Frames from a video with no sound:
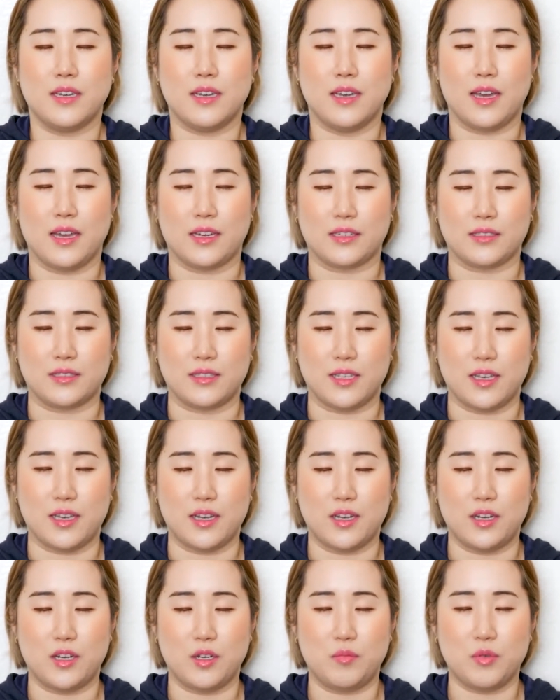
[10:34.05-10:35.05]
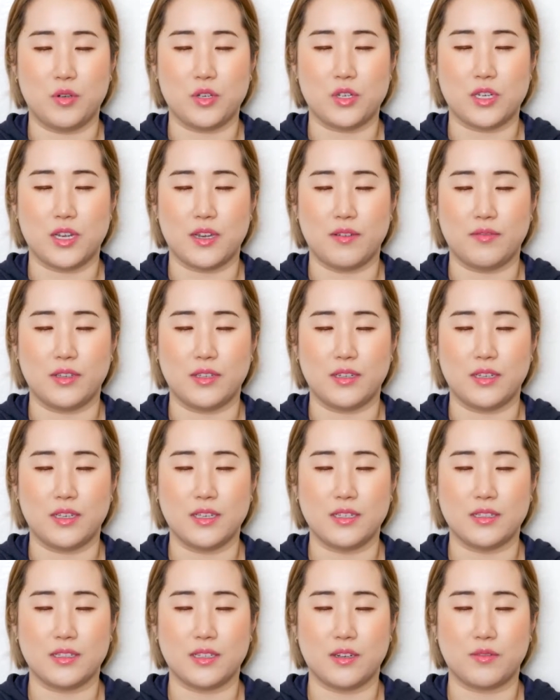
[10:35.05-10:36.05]
Exhale, push
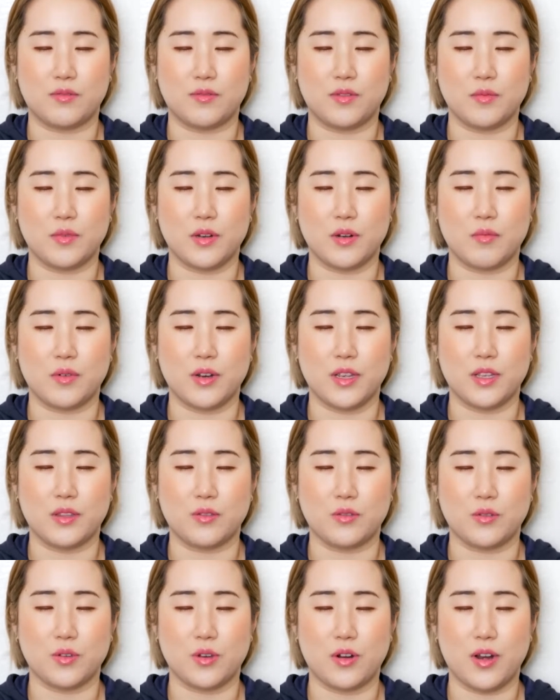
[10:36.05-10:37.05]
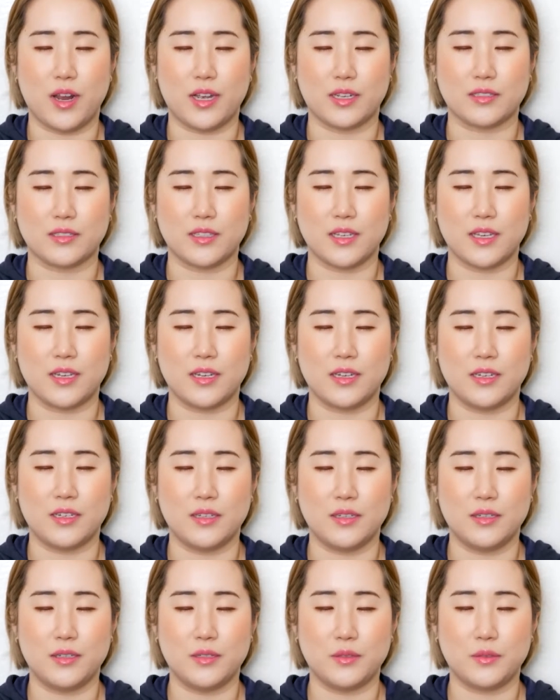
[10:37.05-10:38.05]
heaviness out from your brain through your
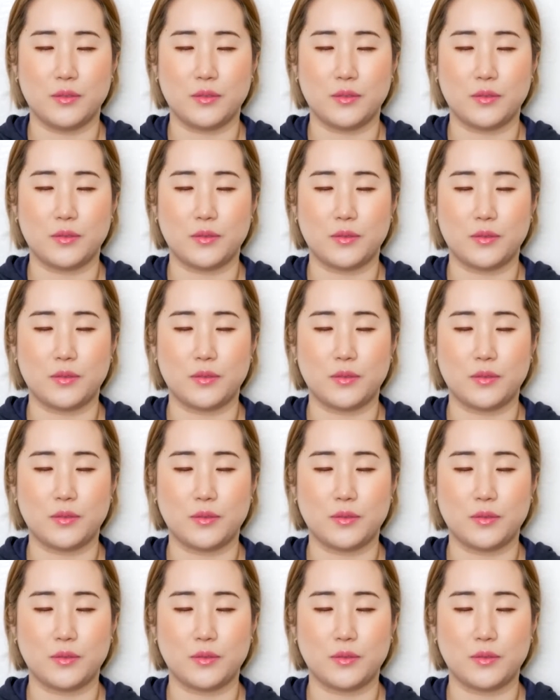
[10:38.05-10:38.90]
exhale. Shh.